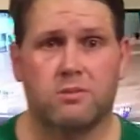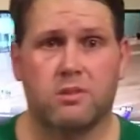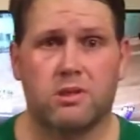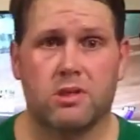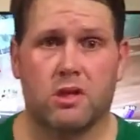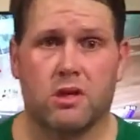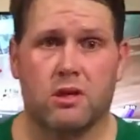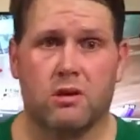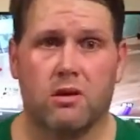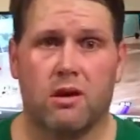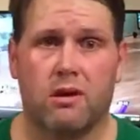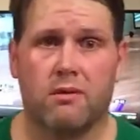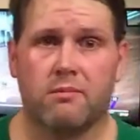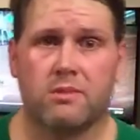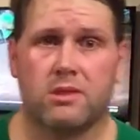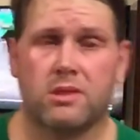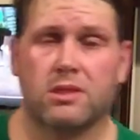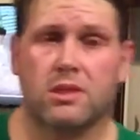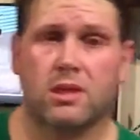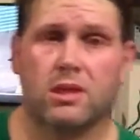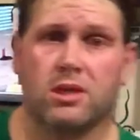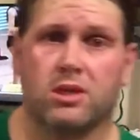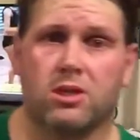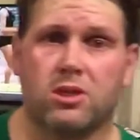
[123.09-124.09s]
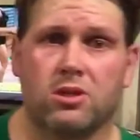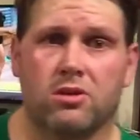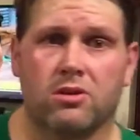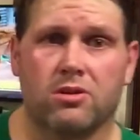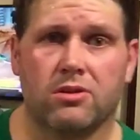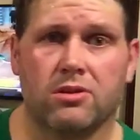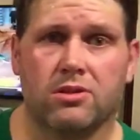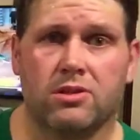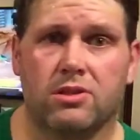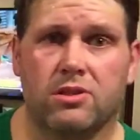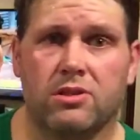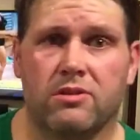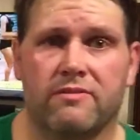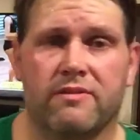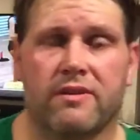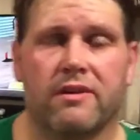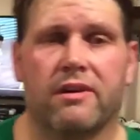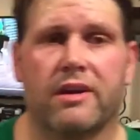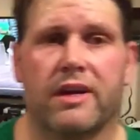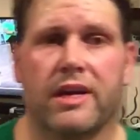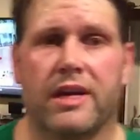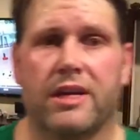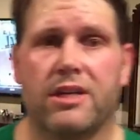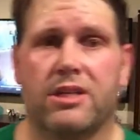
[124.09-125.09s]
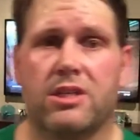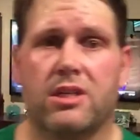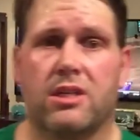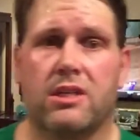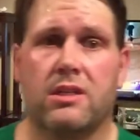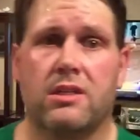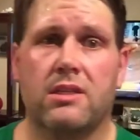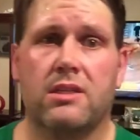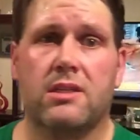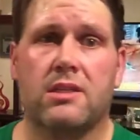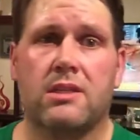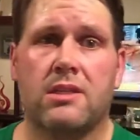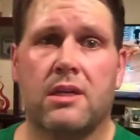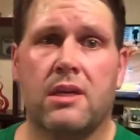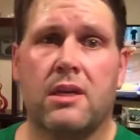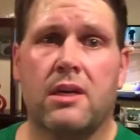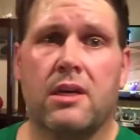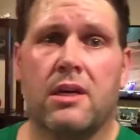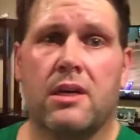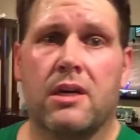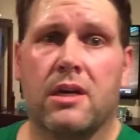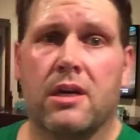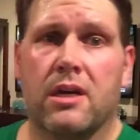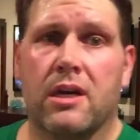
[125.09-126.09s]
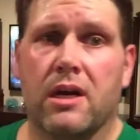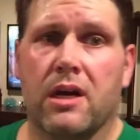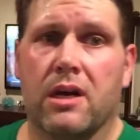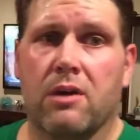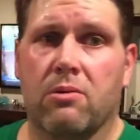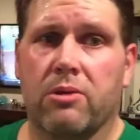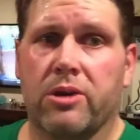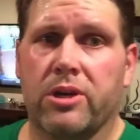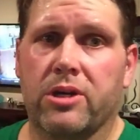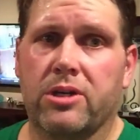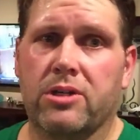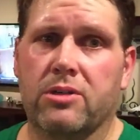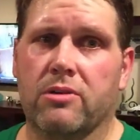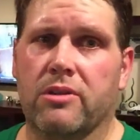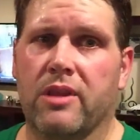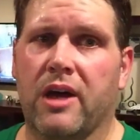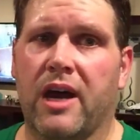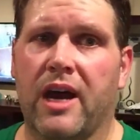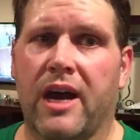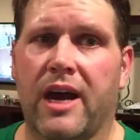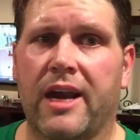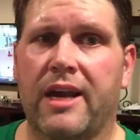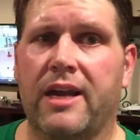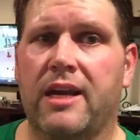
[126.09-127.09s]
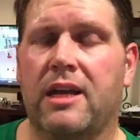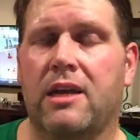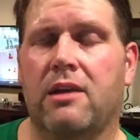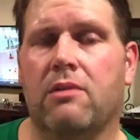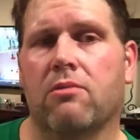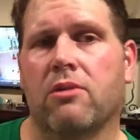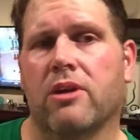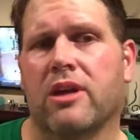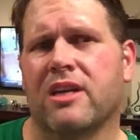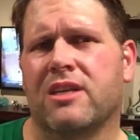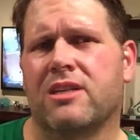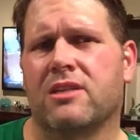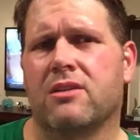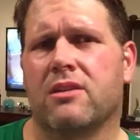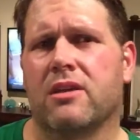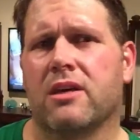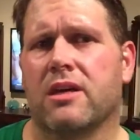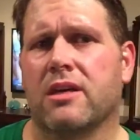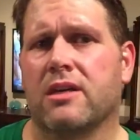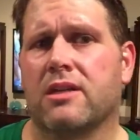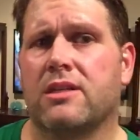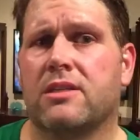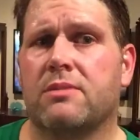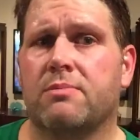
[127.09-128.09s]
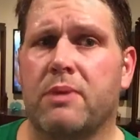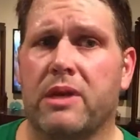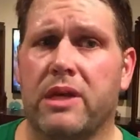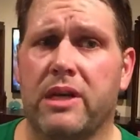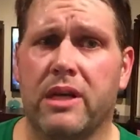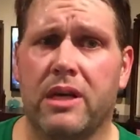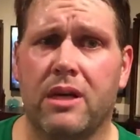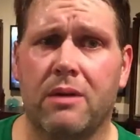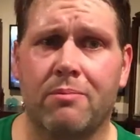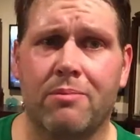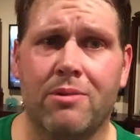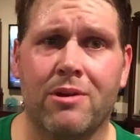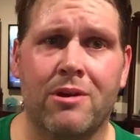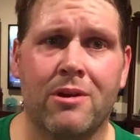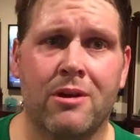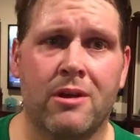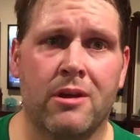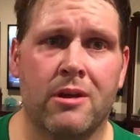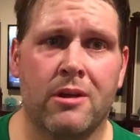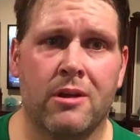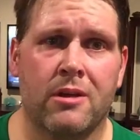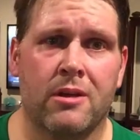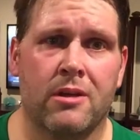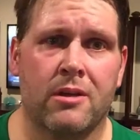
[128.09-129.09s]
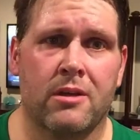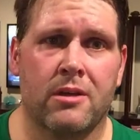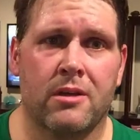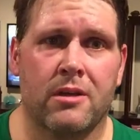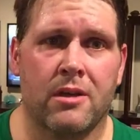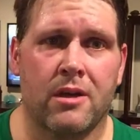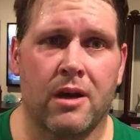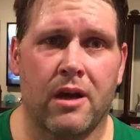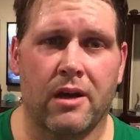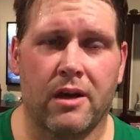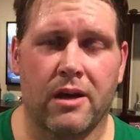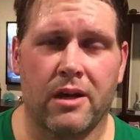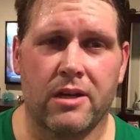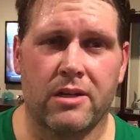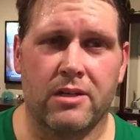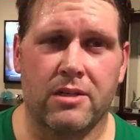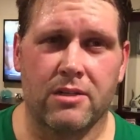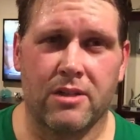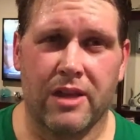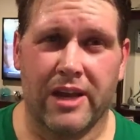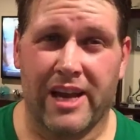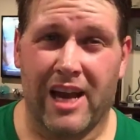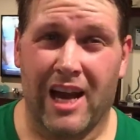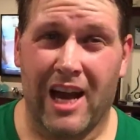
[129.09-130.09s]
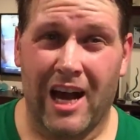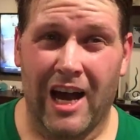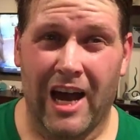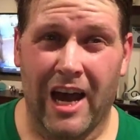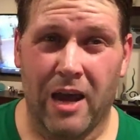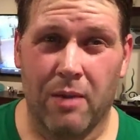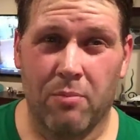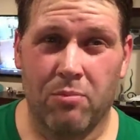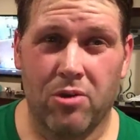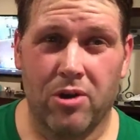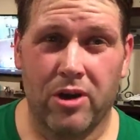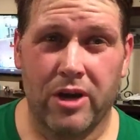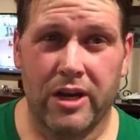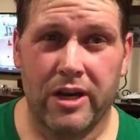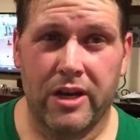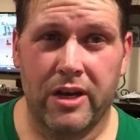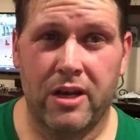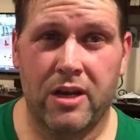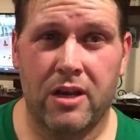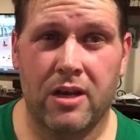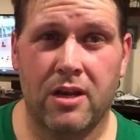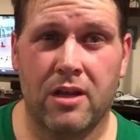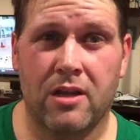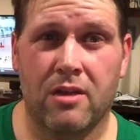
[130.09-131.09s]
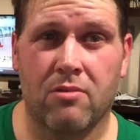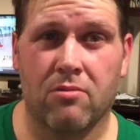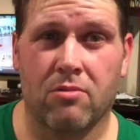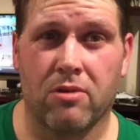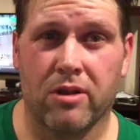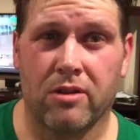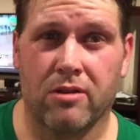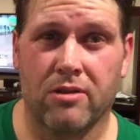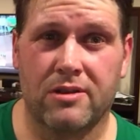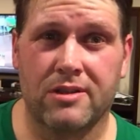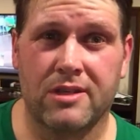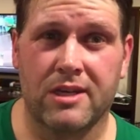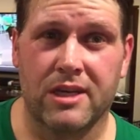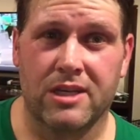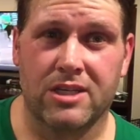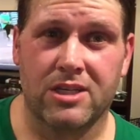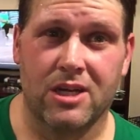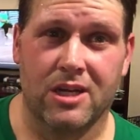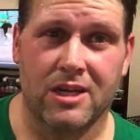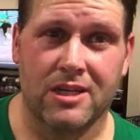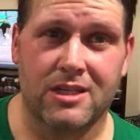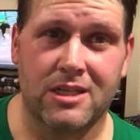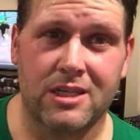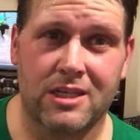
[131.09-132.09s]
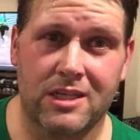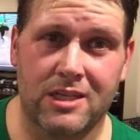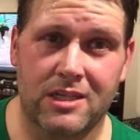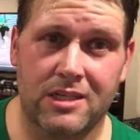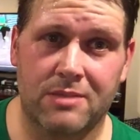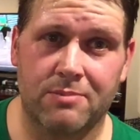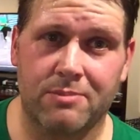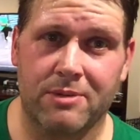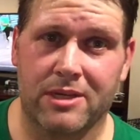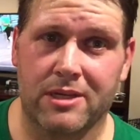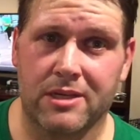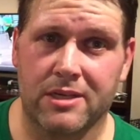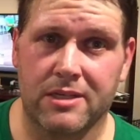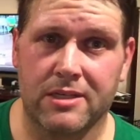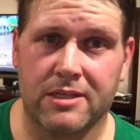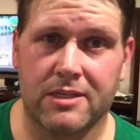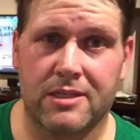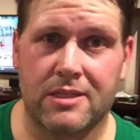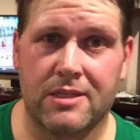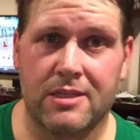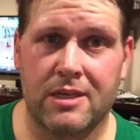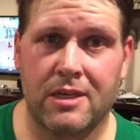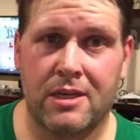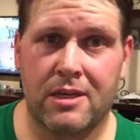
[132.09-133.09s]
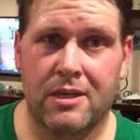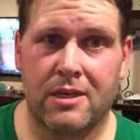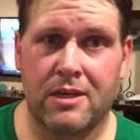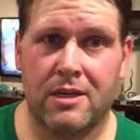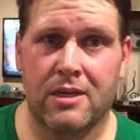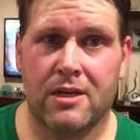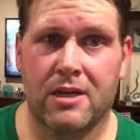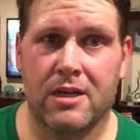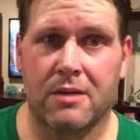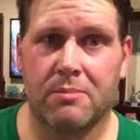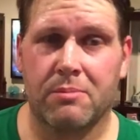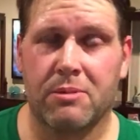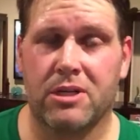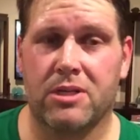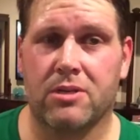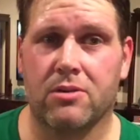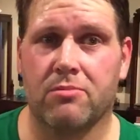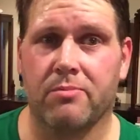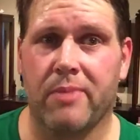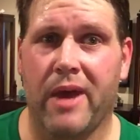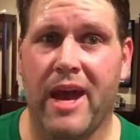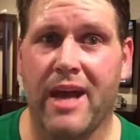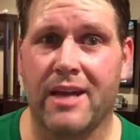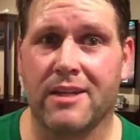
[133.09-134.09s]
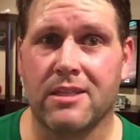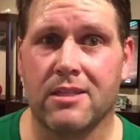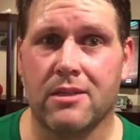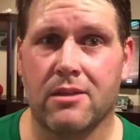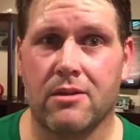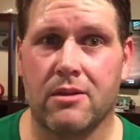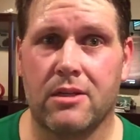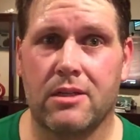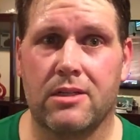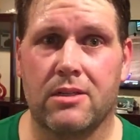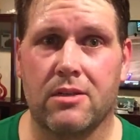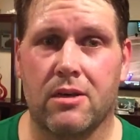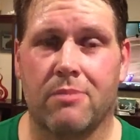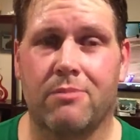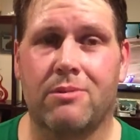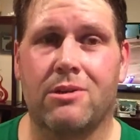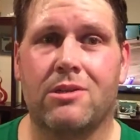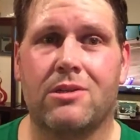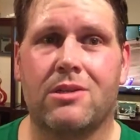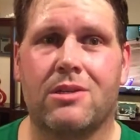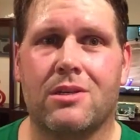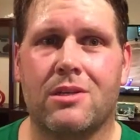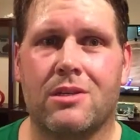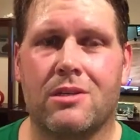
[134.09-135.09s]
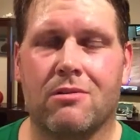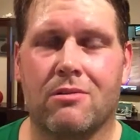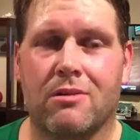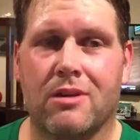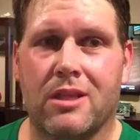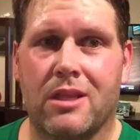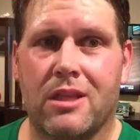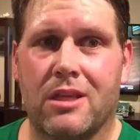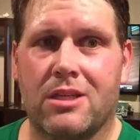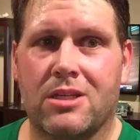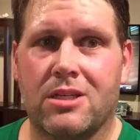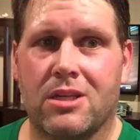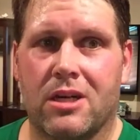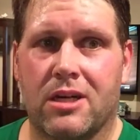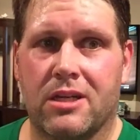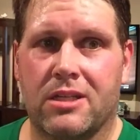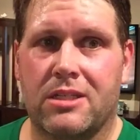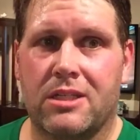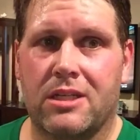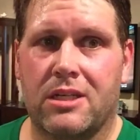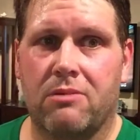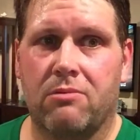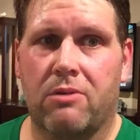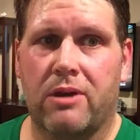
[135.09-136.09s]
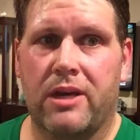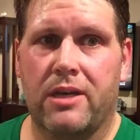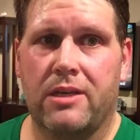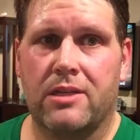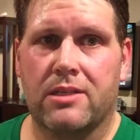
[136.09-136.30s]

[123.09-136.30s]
So I'm just going to show the two variations. When you're doing the high knee, when I do the speed up, I'm going to do like a hybrid where it looks like Shanti's because I've been doing max 30, so I'm used to doing it the Shanti way.